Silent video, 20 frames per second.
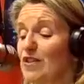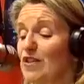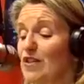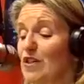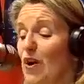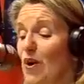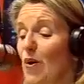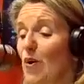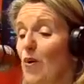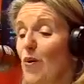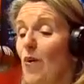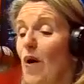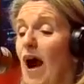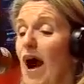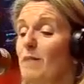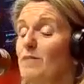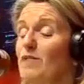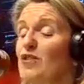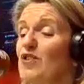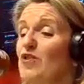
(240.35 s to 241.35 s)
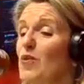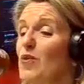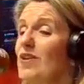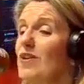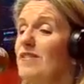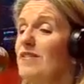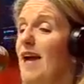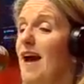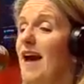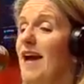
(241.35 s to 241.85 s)
So I'm sure
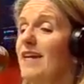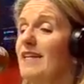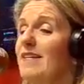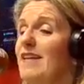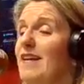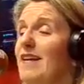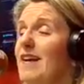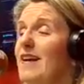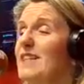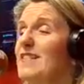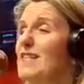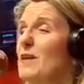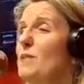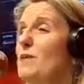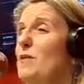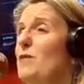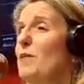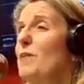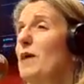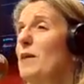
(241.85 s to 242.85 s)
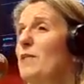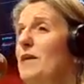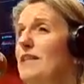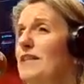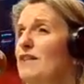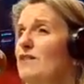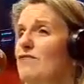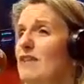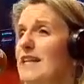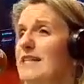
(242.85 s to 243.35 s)
that some people may be a
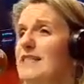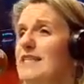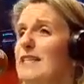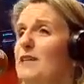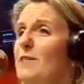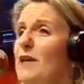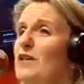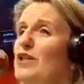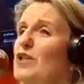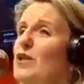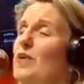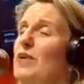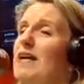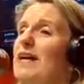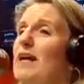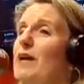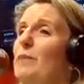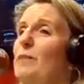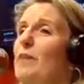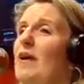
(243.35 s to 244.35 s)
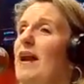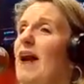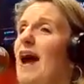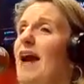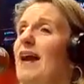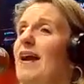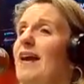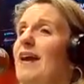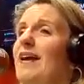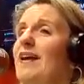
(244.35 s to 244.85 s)
little reticent about doing it, but
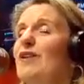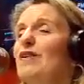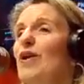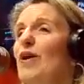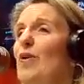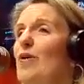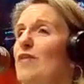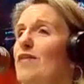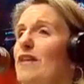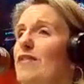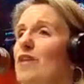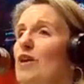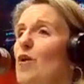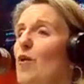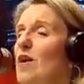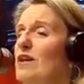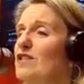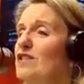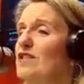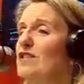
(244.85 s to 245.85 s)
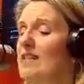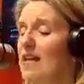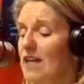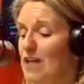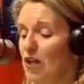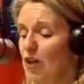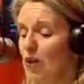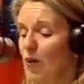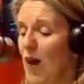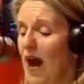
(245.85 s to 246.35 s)
I know that the questions
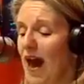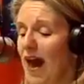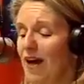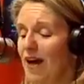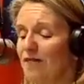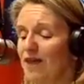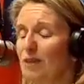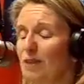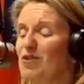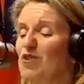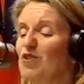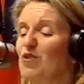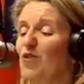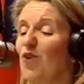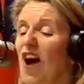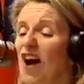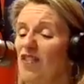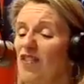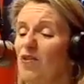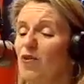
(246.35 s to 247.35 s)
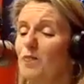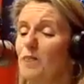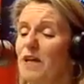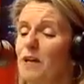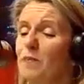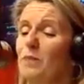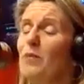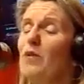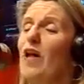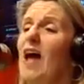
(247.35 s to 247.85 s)
that you have, I'm sure other
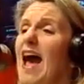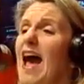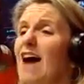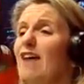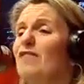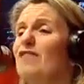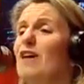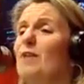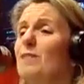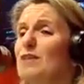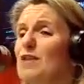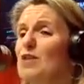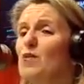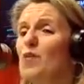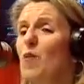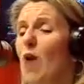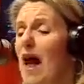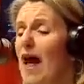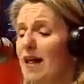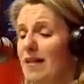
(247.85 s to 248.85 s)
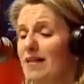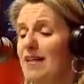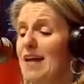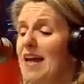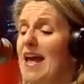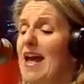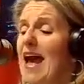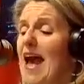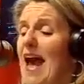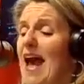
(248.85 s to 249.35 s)
people have them as well
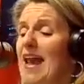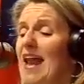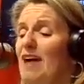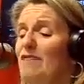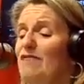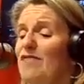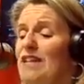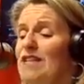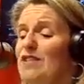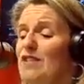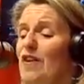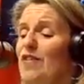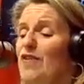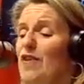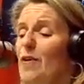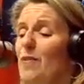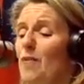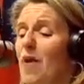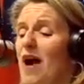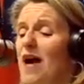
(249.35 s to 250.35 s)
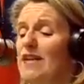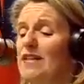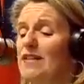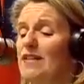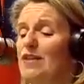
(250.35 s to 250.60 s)
and have things on their mind.